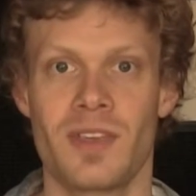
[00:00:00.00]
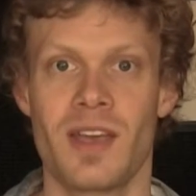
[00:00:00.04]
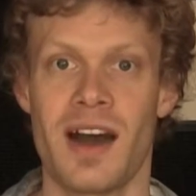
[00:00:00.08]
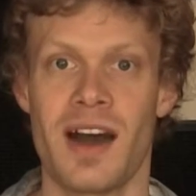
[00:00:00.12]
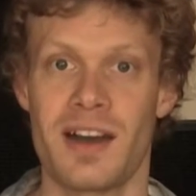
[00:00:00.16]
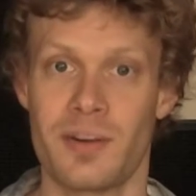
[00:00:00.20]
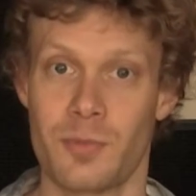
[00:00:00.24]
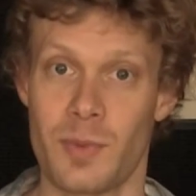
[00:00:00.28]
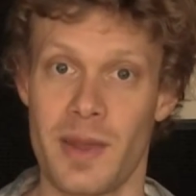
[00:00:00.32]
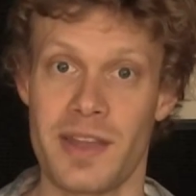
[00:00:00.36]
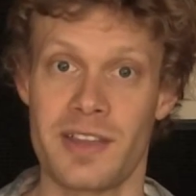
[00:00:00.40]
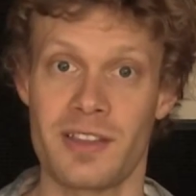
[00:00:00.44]

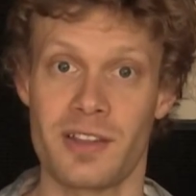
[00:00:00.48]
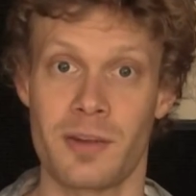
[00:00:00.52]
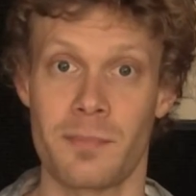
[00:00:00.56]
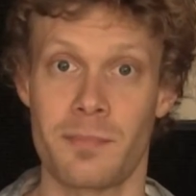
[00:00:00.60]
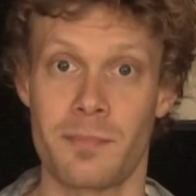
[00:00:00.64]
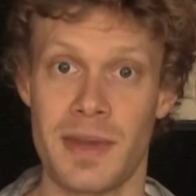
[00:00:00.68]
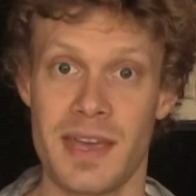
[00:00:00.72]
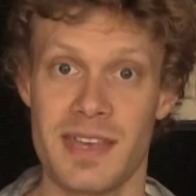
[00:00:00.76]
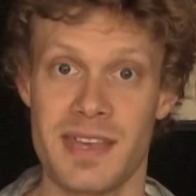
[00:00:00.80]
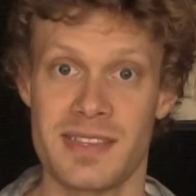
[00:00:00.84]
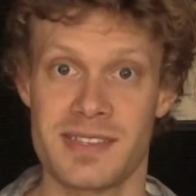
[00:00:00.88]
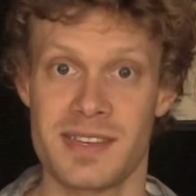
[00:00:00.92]
on a regular
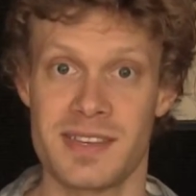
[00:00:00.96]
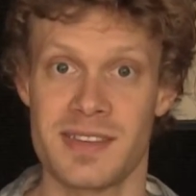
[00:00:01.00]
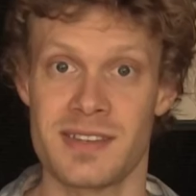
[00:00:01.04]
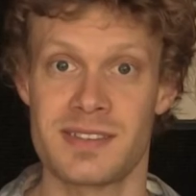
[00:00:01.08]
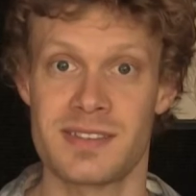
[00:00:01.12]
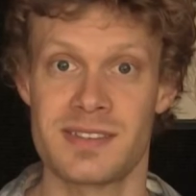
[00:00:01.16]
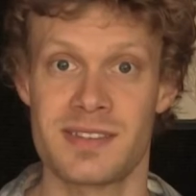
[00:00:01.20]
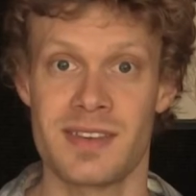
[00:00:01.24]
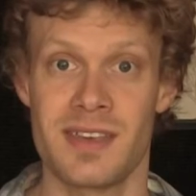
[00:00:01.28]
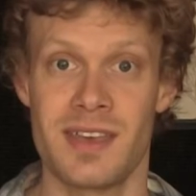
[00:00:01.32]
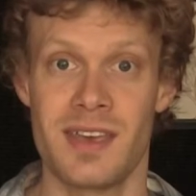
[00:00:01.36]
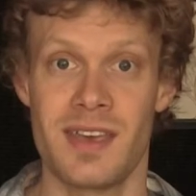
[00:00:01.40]

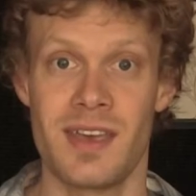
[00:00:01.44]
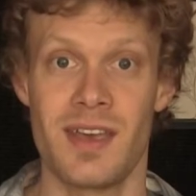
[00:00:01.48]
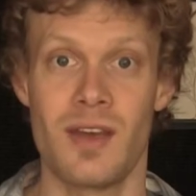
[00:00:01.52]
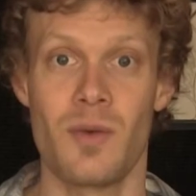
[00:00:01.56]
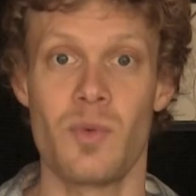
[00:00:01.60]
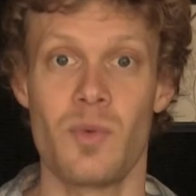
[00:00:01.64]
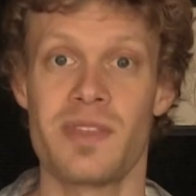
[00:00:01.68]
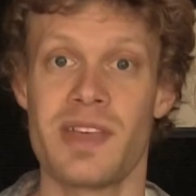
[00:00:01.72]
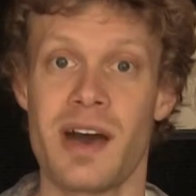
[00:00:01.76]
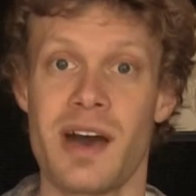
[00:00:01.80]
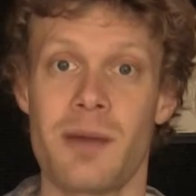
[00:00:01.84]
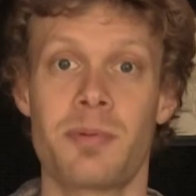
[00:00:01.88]
basis
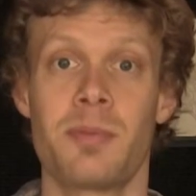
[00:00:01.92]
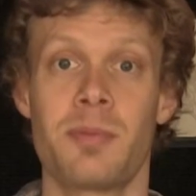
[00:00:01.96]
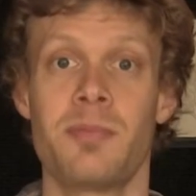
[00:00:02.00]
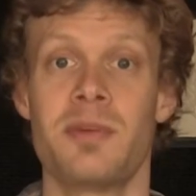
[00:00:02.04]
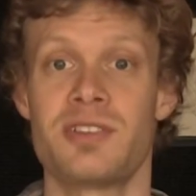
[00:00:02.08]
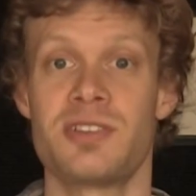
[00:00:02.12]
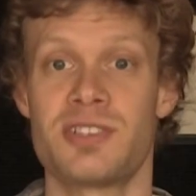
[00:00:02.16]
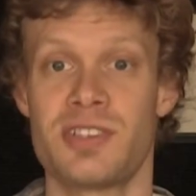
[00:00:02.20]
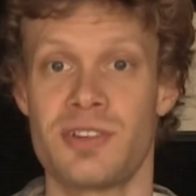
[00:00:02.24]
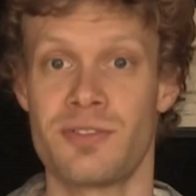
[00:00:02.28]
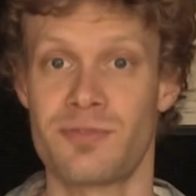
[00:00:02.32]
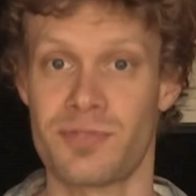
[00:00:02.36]
without
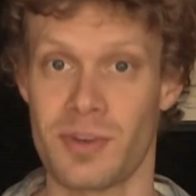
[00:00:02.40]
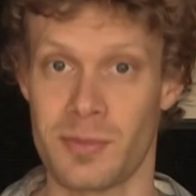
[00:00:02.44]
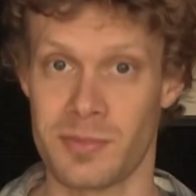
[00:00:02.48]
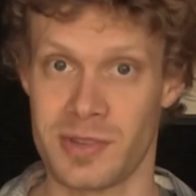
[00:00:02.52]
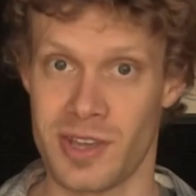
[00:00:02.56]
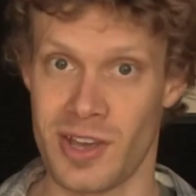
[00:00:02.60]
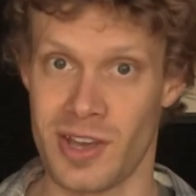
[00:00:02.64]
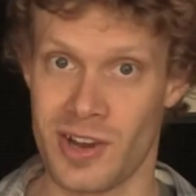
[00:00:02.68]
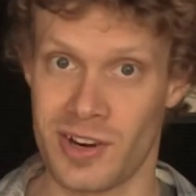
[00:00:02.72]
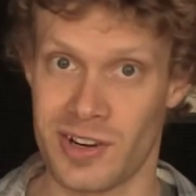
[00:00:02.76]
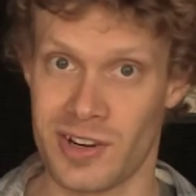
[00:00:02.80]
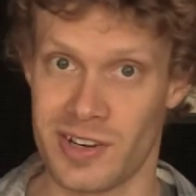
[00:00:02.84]
permission from
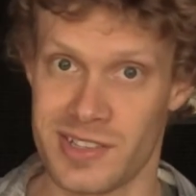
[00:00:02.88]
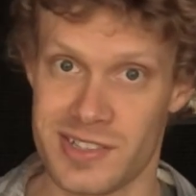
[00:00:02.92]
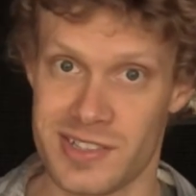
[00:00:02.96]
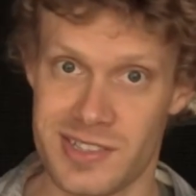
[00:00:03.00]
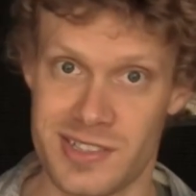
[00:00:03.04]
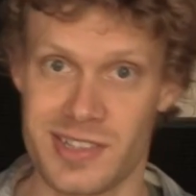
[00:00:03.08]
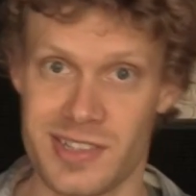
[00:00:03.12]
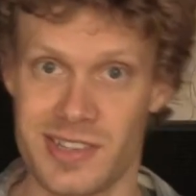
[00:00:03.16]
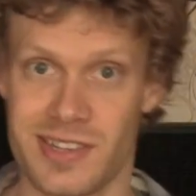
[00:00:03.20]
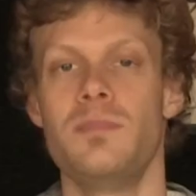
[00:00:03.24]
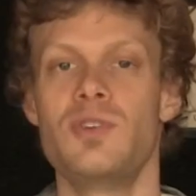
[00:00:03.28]
the artist.